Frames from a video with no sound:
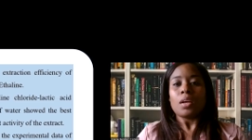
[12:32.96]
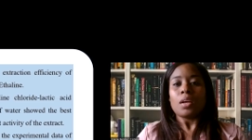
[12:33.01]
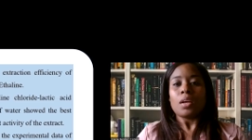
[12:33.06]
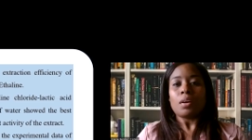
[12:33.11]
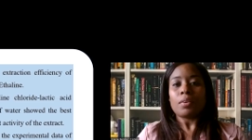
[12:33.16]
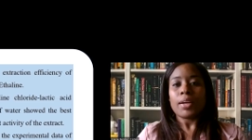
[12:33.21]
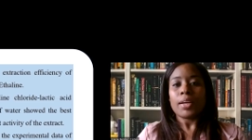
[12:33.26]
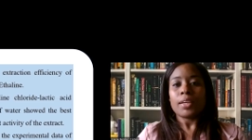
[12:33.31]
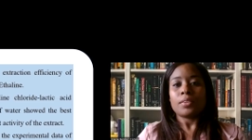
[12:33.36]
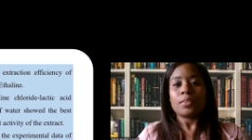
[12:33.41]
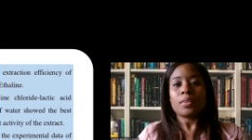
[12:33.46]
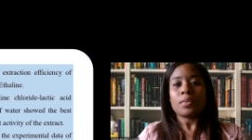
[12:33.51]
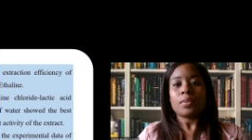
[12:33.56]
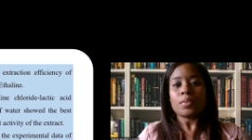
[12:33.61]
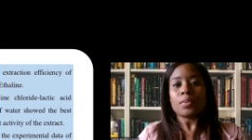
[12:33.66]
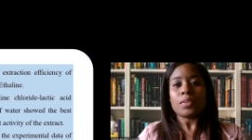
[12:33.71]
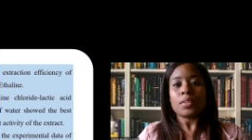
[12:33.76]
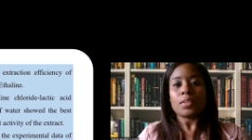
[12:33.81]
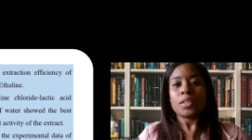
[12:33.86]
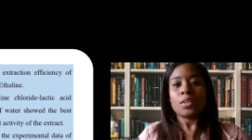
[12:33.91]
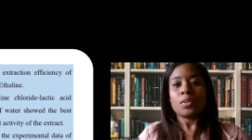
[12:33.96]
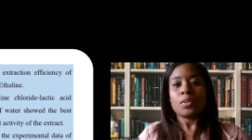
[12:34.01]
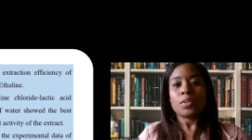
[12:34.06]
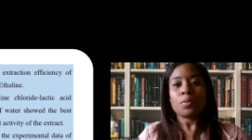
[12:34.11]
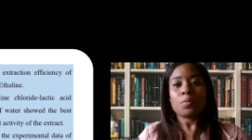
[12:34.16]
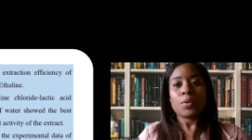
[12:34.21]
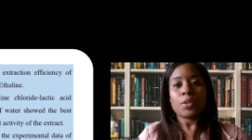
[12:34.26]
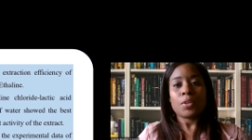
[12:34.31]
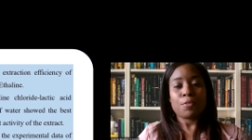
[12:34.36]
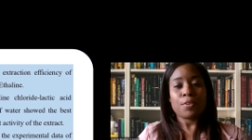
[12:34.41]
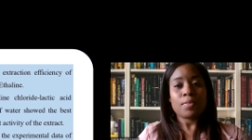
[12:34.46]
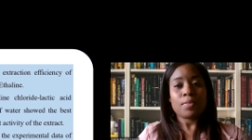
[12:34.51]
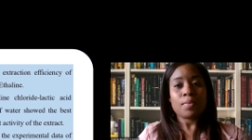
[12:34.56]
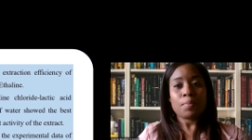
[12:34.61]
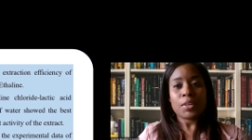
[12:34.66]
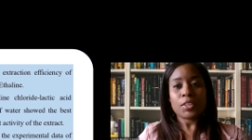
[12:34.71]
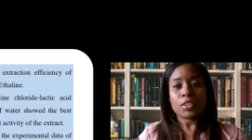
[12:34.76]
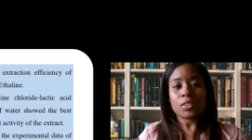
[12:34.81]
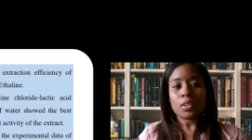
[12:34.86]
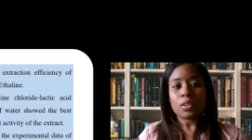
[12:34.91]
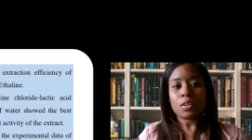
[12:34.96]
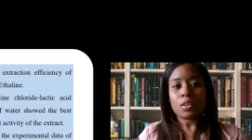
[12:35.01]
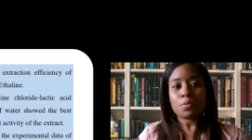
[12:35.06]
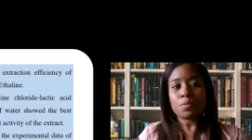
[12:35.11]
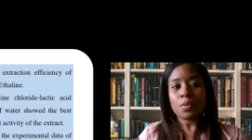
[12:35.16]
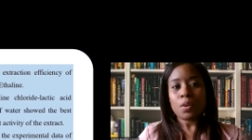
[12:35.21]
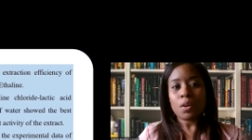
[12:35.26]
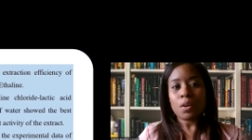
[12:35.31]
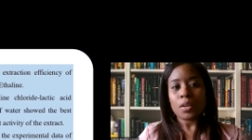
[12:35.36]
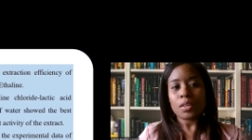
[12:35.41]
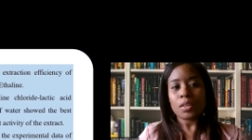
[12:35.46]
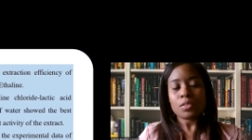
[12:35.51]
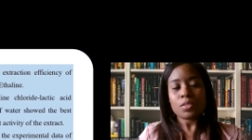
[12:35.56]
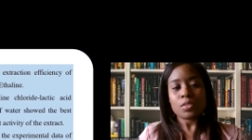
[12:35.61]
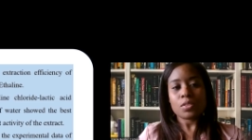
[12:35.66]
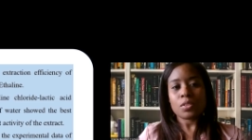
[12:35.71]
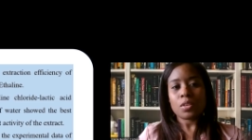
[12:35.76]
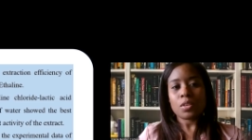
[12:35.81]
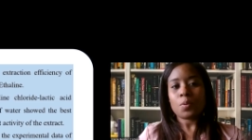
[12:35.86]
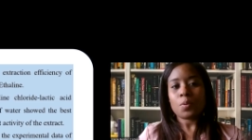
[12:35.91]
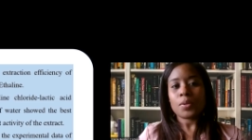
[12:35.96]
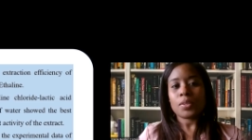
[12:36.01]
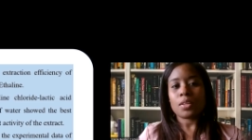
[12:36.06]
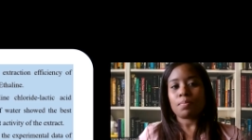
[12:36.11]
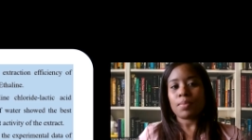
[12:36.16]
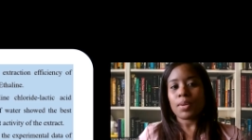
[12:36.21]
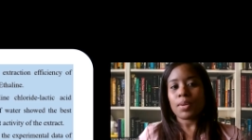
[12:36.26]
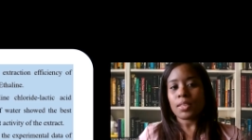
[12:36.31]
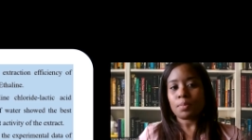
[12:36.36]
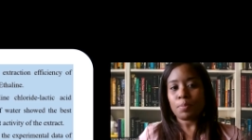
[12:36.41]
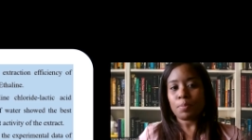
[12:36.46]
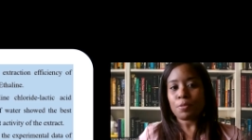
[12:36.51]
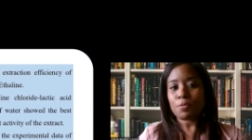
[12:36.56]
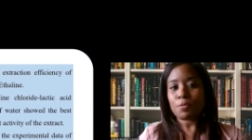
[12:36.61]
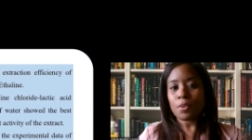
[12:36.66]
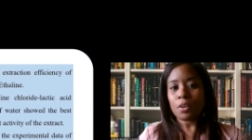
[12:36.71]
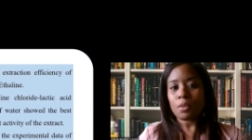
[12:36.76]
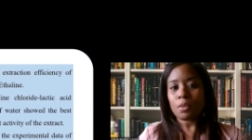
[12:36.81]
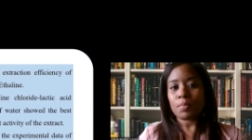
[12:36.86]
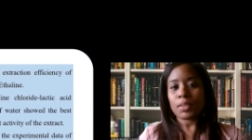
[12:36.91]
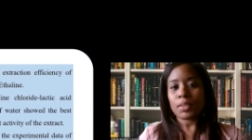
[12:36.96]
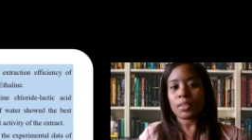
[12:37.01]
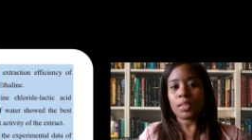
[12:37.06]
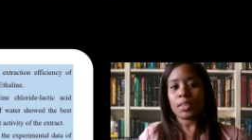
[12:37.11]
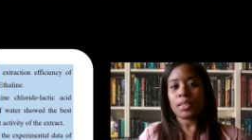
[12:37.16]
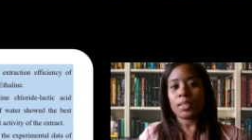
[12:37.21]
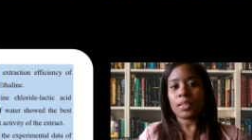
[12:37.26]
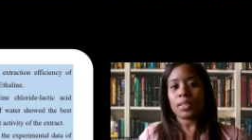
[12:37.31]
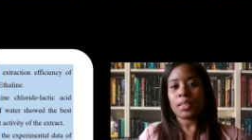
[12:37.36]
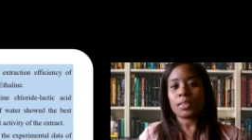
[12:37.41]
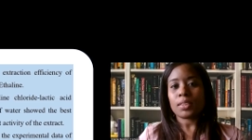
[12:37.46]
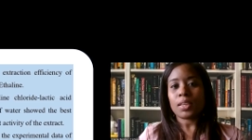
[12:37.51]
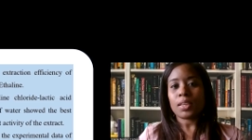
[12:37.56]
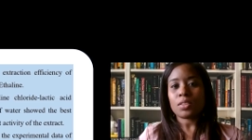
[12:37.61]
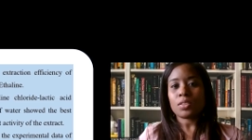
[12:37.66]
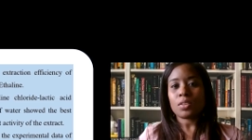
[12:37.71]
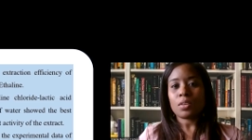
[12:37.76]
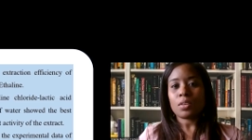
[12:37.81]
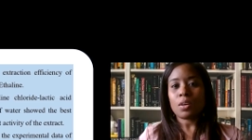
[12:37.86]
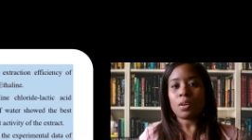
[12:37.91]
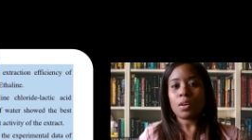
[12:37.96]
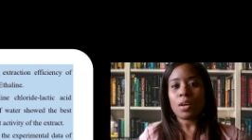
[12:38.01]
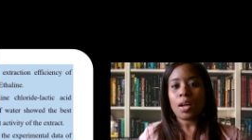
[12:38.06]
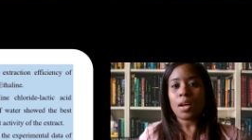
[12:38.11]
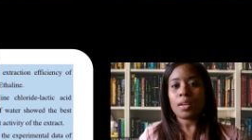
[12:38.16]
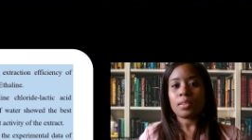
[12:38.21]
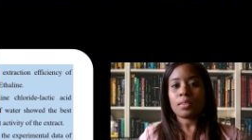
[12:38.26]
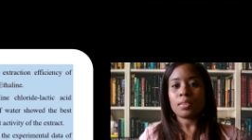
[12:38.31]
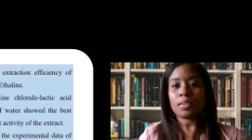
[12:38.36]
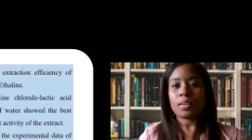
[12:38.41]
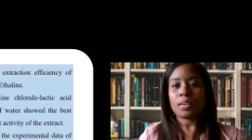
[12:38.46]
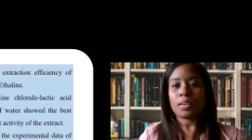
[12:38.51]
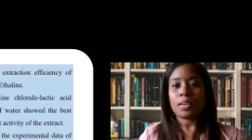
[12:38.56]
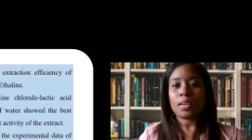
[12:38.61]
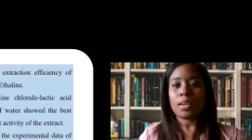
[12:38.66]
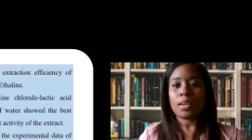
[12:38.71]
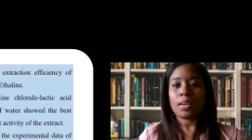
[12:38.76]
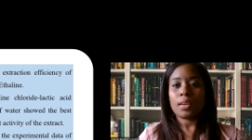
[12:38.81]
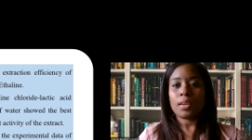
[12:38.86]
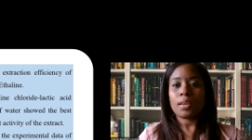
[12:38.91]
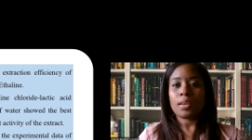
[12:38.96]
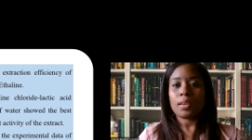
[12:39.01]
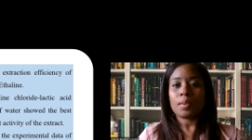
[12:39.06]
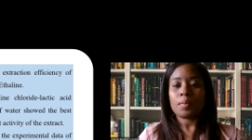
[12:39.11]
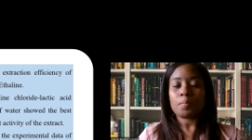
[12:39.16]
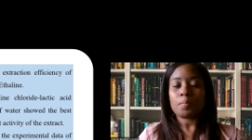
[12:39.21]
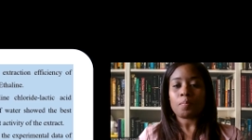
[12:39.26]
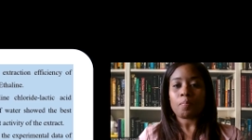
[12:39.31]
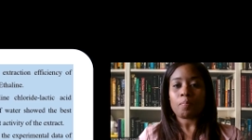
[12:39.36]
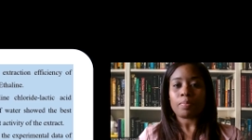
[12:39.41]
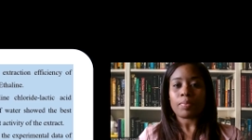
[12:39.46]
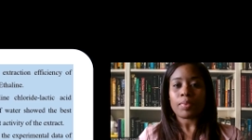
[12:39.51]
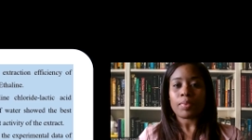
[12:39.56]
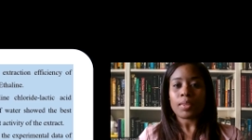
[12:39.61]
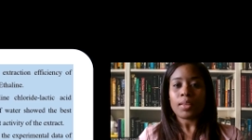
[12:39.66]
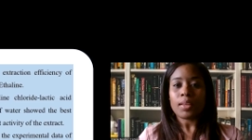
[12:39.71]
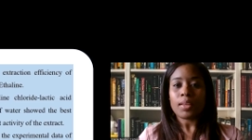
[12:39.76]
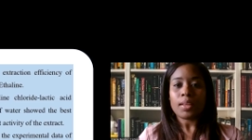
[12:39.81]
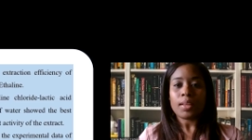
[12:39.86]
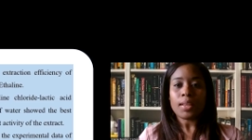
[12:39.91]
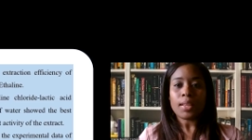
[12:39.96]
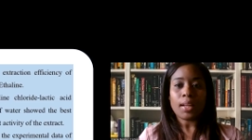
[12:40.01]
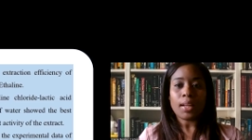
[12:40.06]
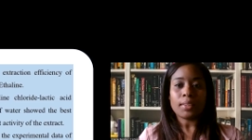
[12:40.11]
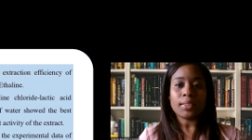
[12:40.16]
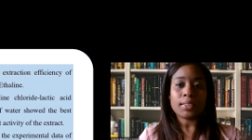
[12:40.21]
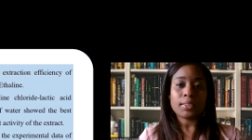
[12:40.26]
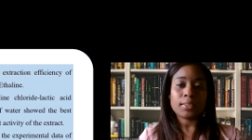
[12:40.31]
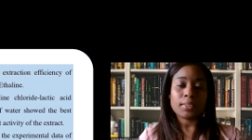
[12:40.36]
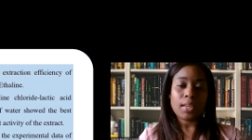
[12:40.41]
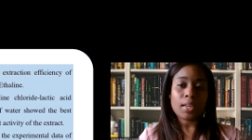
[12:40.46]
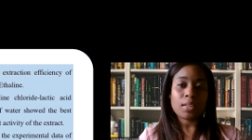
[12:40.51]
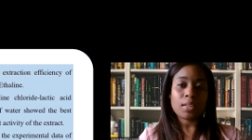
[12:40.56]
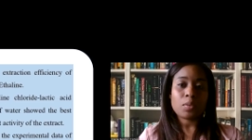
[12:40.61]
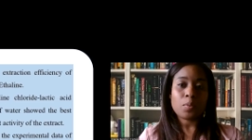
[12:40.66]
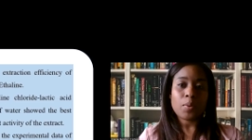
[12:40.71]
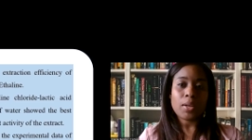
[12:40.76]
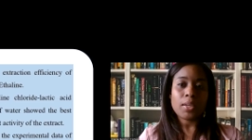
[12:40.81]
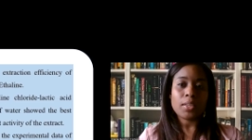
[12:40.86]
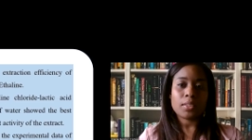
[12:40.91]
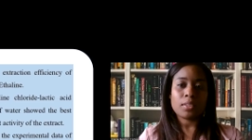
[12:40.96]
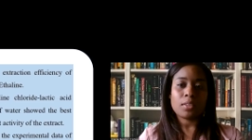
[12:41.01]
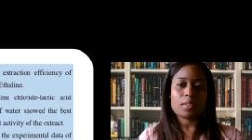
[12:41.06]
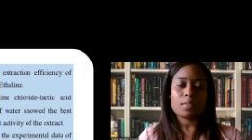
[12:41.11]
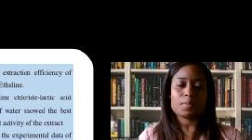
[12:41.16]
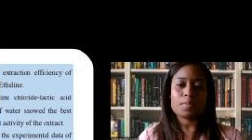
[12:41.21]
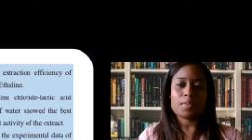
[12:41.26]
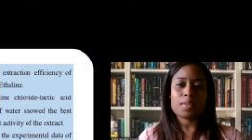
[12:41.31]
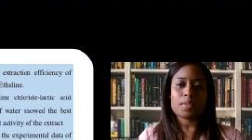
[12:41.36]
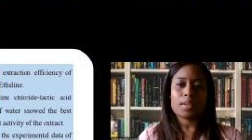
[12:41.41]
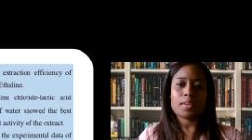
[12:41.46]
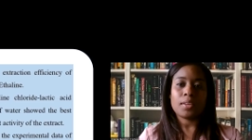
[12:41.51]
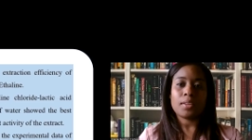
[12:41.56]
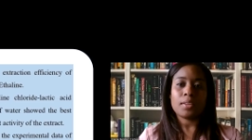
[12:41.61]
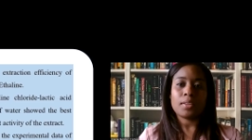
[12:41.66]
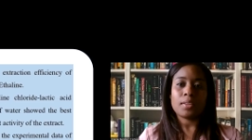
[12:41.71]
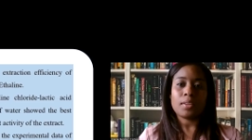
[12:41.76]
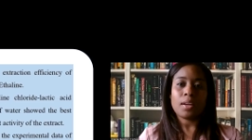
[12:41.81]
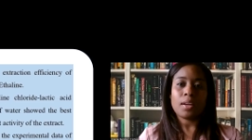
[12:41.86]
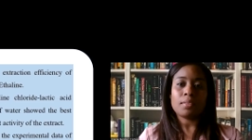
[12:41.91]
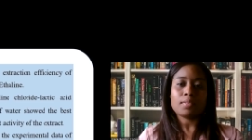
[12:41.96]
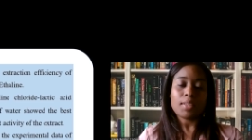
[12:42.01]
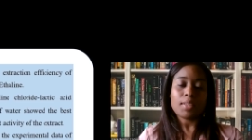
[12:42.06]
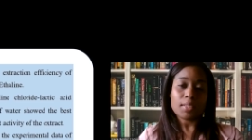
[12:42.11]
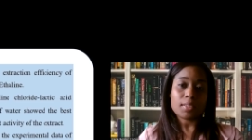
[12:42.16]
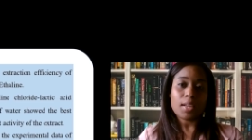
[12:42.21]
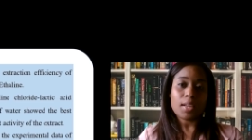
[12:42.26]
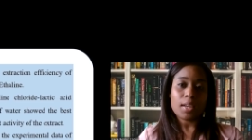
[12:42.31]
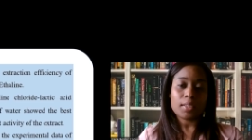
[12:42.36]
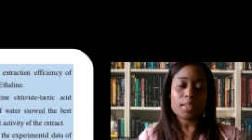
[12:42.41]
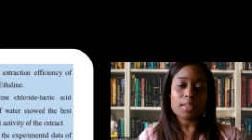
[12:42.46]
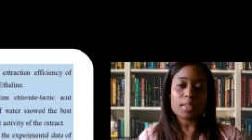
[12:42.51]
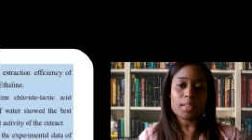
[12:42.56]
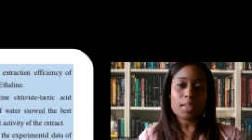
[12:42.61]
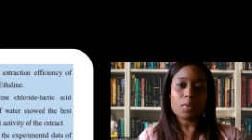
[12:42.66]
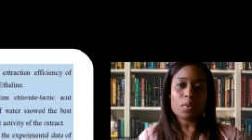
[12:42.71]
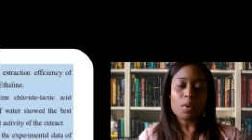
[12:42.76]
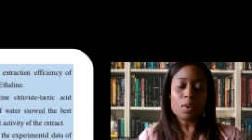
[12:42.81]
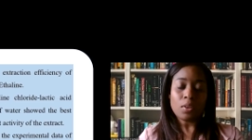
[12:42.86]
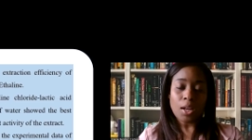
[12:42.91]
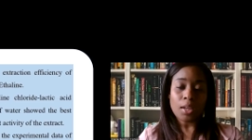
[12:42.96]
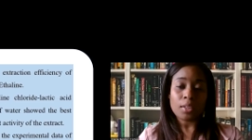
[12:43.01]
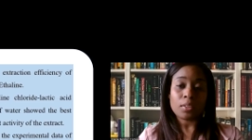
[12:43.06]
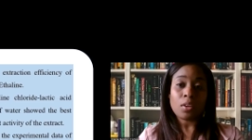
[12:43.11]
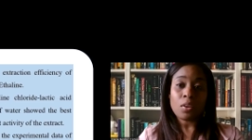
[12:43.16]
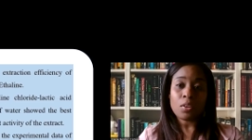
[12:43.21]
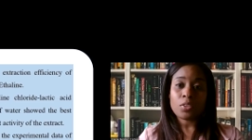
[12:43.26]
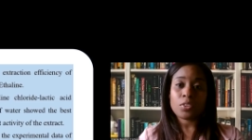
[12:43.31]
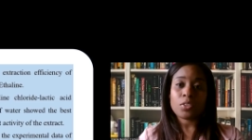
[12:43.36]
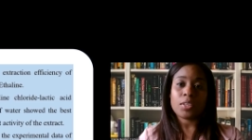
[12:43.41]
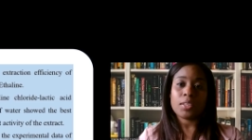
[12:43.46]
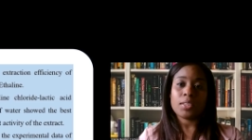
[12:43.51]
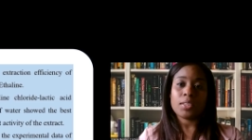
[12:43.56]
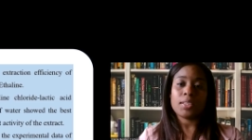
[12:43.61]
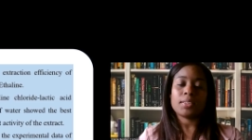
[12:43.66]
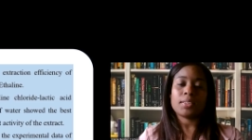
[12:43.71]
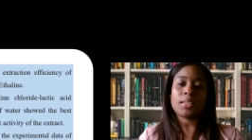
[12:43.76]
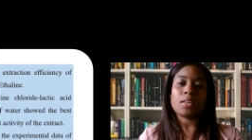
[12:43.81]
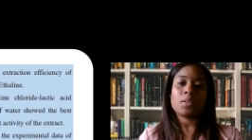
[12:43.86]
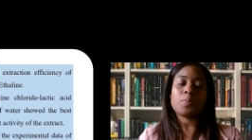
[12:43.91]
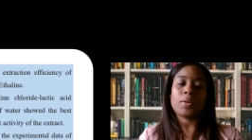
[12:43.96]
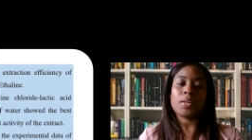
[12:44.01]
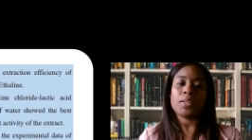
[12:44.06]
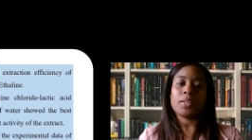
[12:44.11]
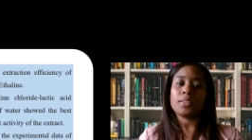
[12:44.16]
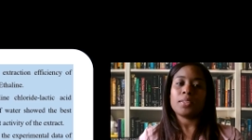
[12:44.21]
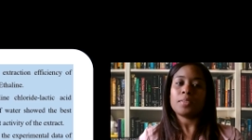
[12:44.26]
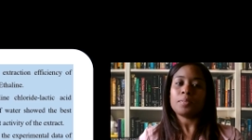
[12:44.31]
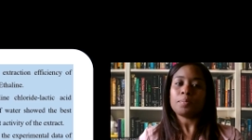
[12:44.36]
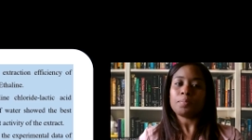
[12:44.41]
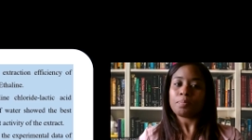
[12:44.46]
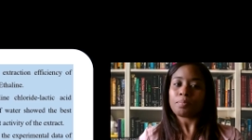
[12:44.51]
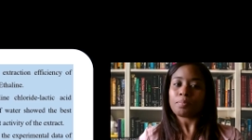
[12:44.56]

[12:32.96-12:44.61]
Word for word: ratio diluted with 50% of water showed the best performance in extraction and um, and the extract quality of uh, and, uh, and also in the extract quality.